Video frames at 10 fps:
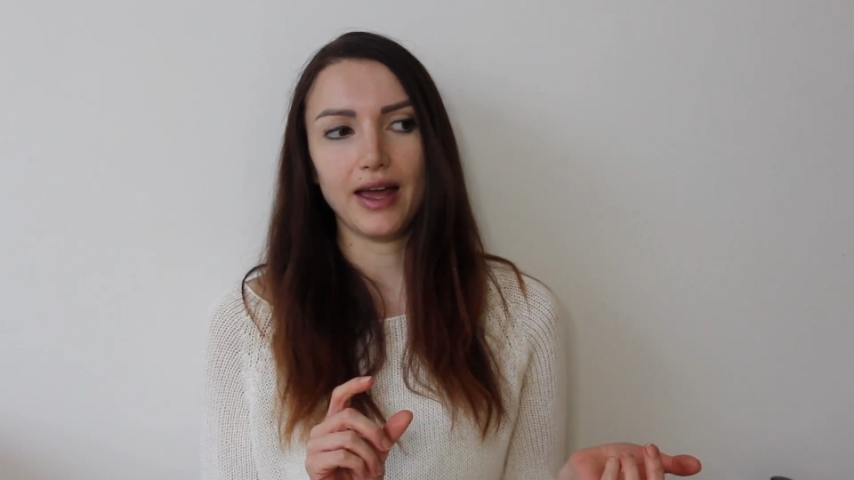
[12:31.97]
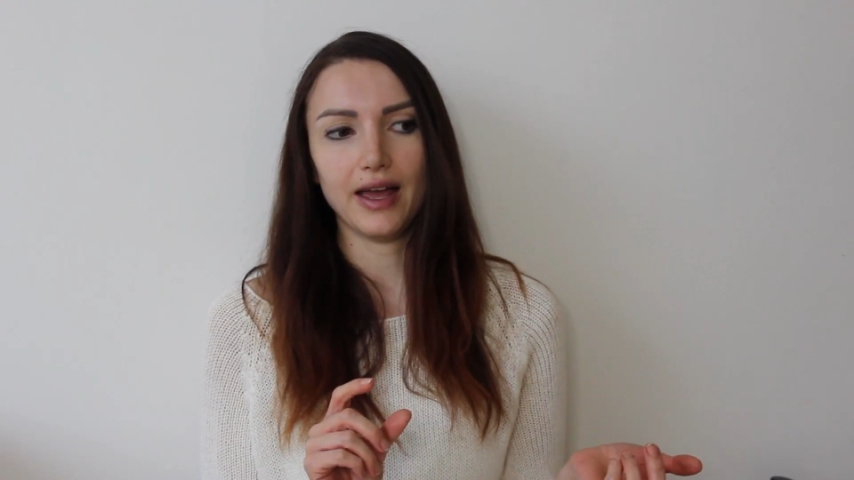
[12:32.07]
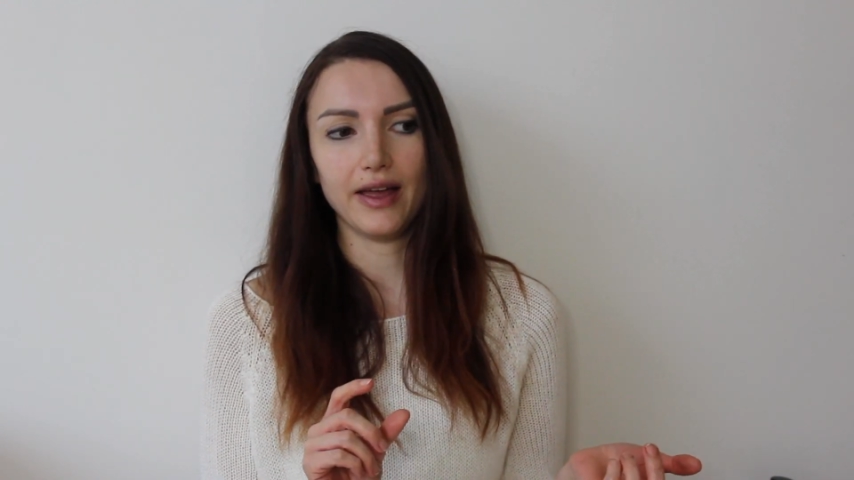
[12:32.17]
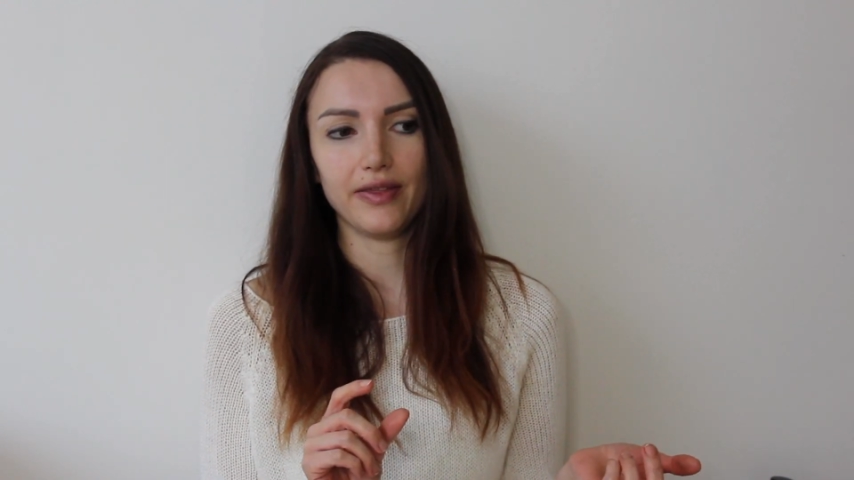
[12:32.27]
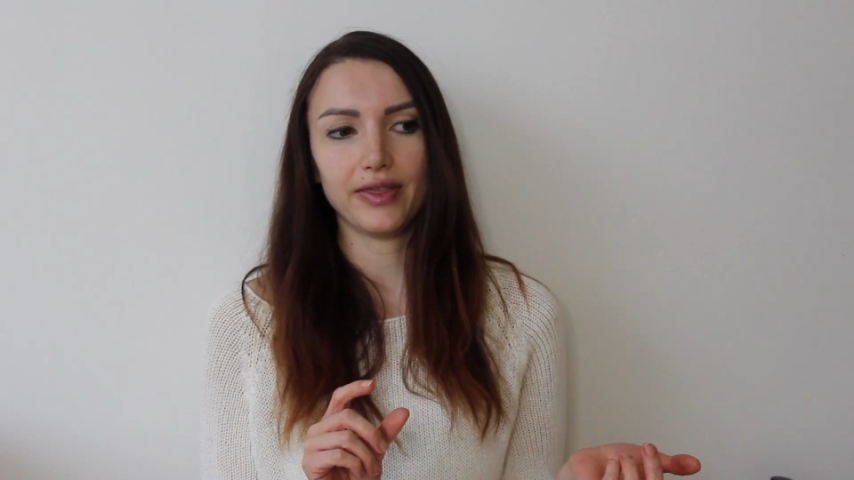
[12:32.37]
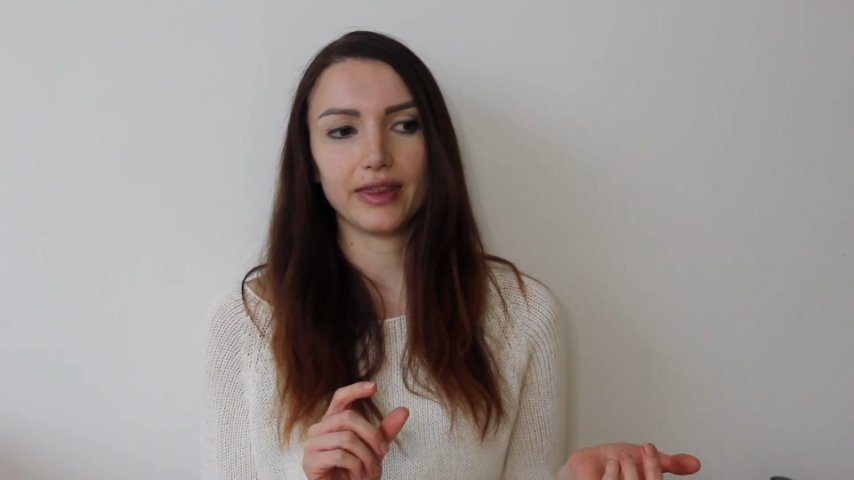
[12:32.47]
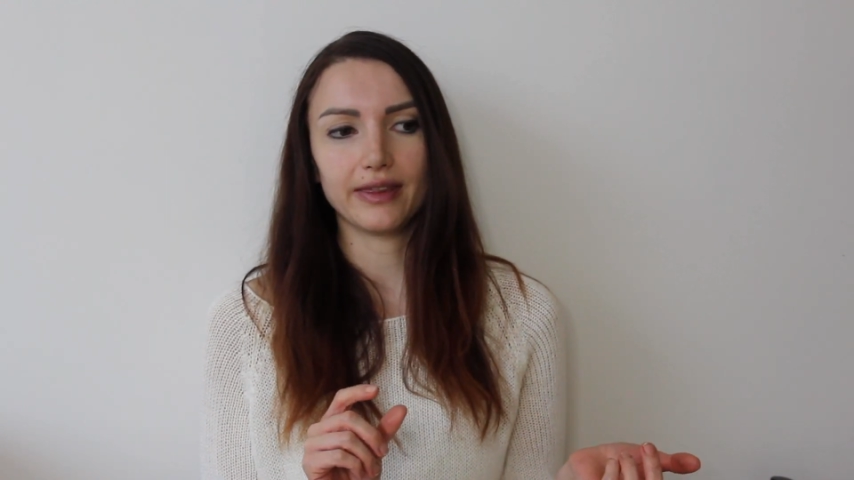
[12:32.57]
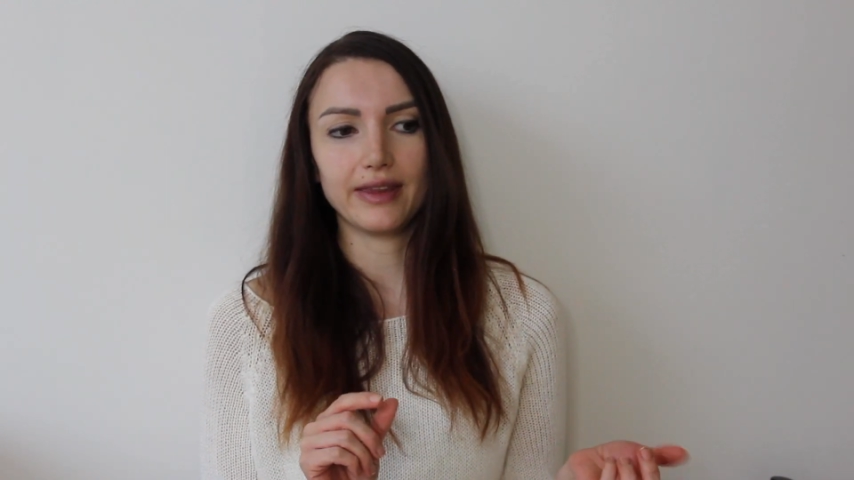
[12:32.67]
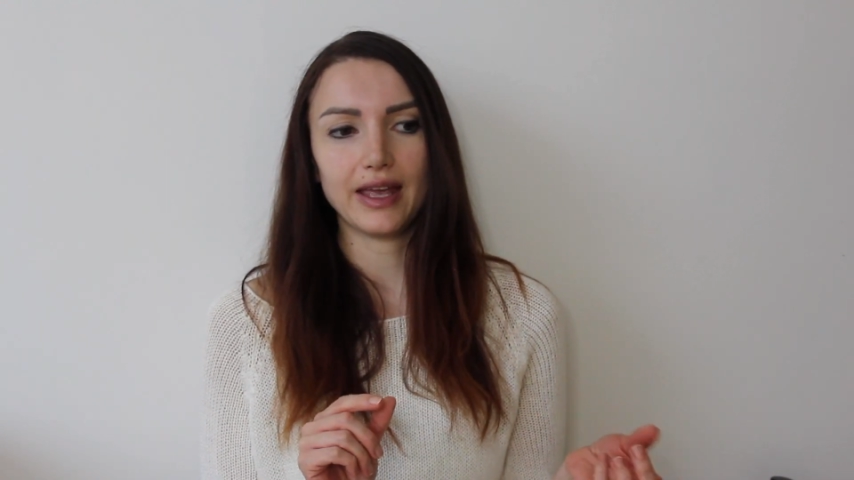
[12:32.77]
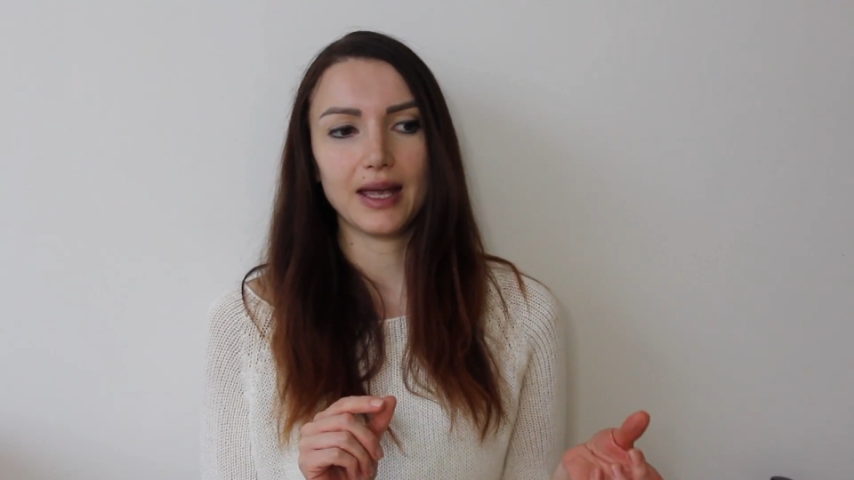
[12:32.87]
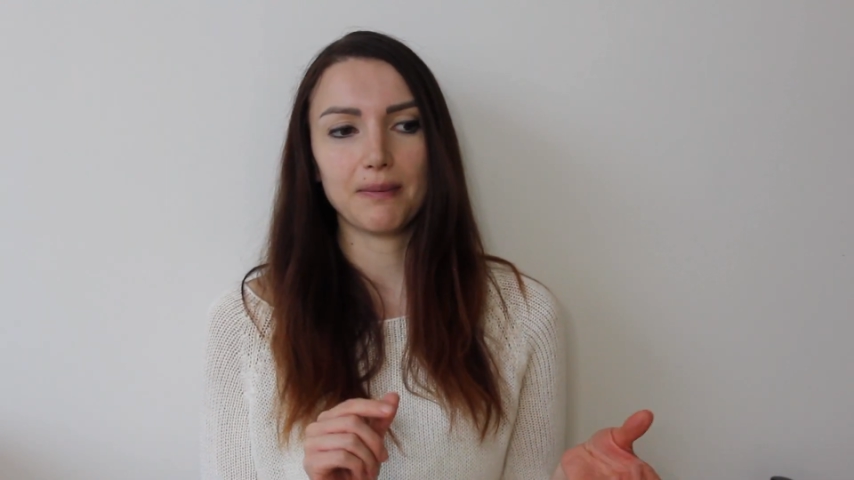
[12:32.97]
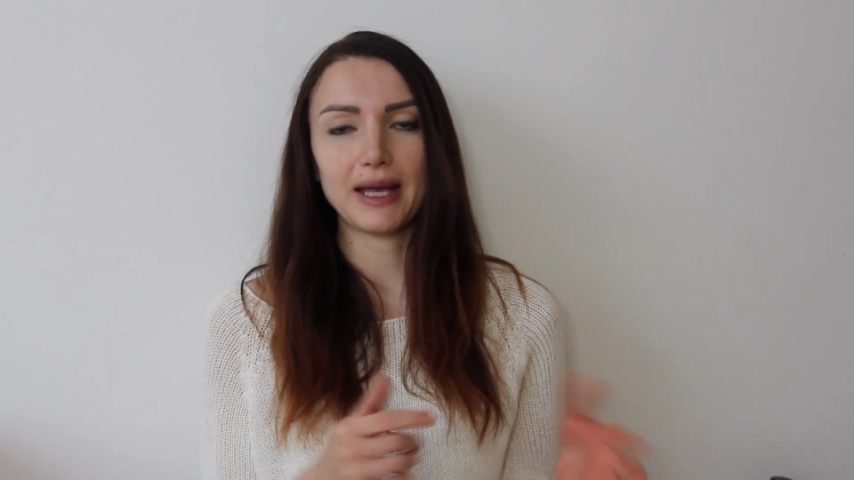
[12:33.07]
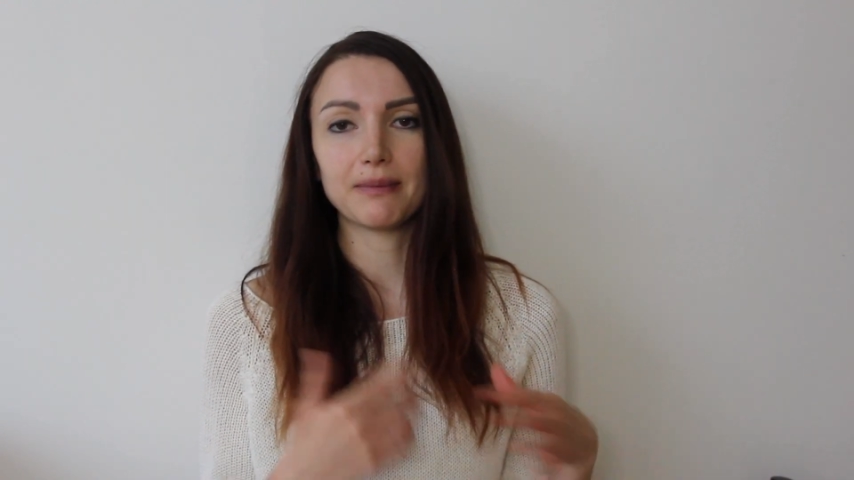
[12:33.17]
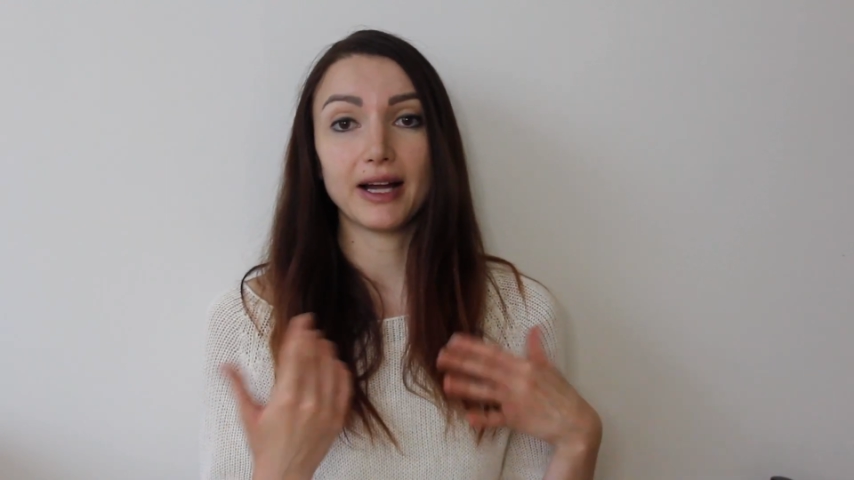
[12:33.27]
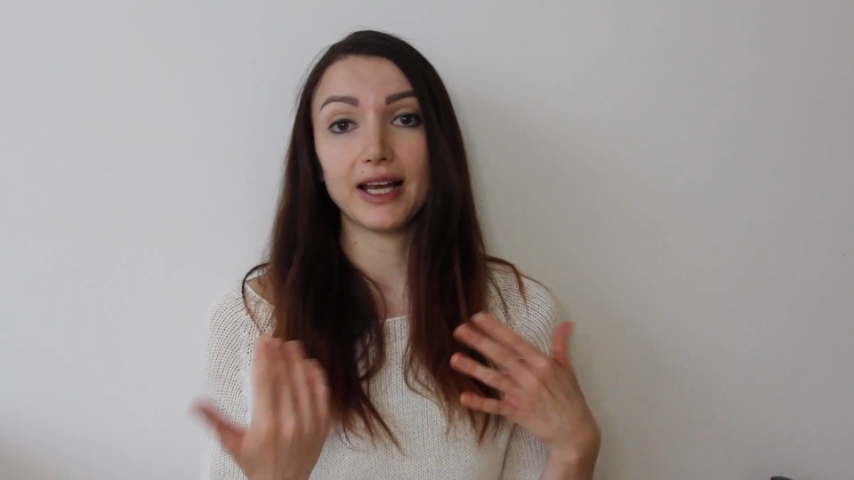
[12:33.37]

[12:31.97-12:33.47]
and they make my